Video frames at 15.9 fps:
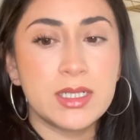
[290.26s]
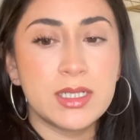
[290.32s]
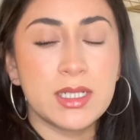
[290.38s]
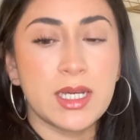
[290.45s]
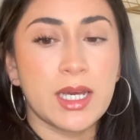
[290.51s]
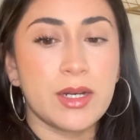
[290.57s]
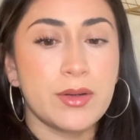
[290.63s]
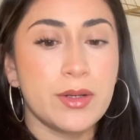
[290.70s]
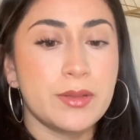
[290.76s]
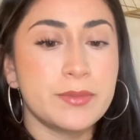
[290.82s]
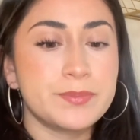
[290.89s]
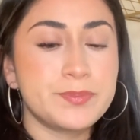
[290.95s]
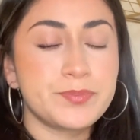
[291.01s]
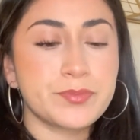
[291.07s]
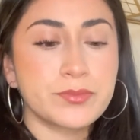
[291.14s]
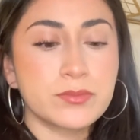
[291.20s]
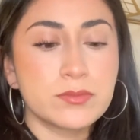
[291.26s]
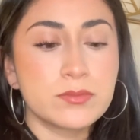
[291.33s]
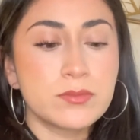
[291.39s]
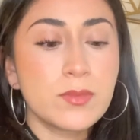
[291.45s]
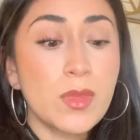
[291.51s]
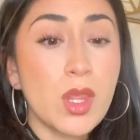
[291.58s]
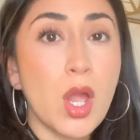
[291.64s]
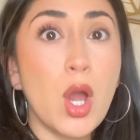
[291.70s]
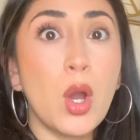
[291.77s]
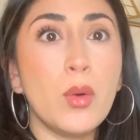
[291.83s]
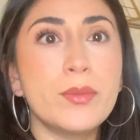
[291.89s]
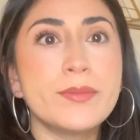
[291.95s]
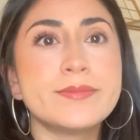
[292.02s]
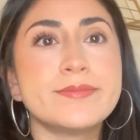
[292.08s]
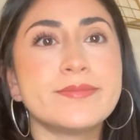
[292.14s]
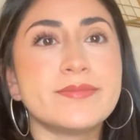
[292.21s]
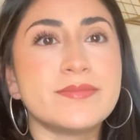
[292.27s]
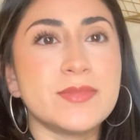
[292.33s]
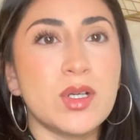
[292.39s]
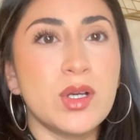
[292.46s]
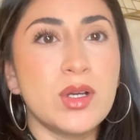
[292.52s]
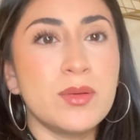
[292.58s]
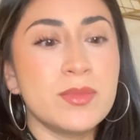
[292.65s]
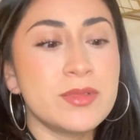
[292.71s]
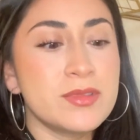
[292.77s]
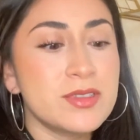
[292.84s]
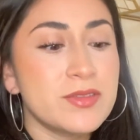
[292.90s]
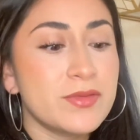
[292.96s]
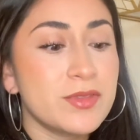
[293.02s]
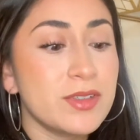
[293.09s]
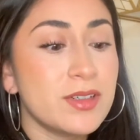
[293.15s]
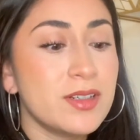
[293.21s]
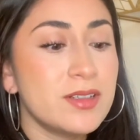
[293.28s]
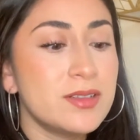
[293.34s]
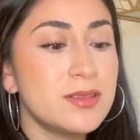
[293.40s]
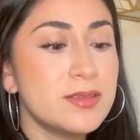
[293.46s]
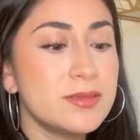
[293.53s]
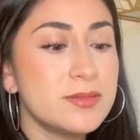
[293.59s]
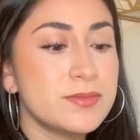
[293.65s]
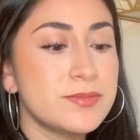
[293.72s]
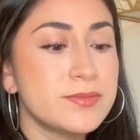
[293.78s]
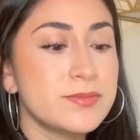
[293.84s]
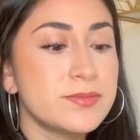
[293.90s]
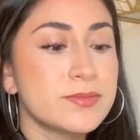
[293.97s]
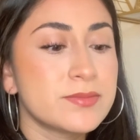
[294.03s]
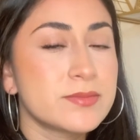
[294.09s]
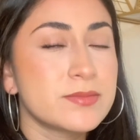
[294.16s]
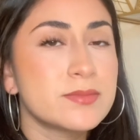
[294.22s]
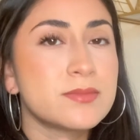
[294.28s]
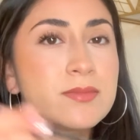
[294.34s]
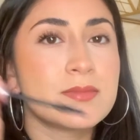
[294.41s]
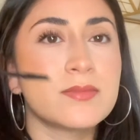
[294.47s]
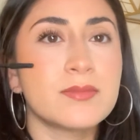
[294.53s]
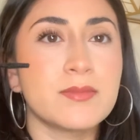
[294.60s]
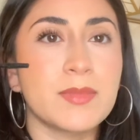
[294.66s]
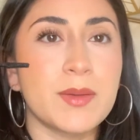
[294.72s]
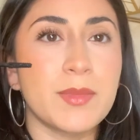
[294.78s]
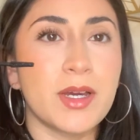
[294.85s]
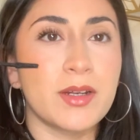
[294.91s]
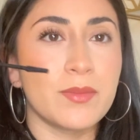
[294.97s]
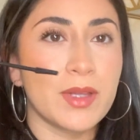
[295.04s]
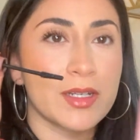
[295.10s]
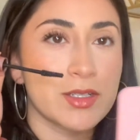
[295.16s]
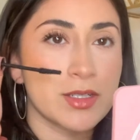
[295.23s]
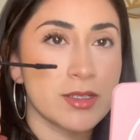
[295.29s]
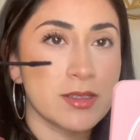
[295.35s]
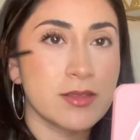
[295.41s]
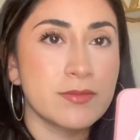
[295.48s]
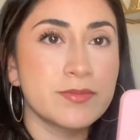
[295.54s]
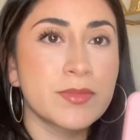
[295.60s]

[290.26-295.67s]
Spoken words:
I don't know. Oh, almost forgot my bottom lashes.